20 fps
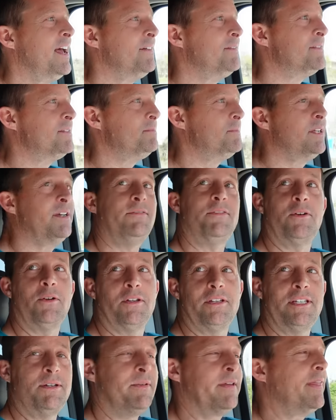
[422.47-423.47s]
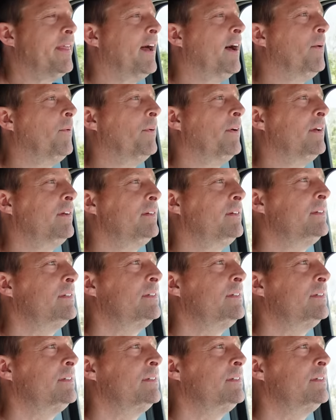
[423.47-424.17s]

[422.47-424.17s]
might have some difficulty with that one.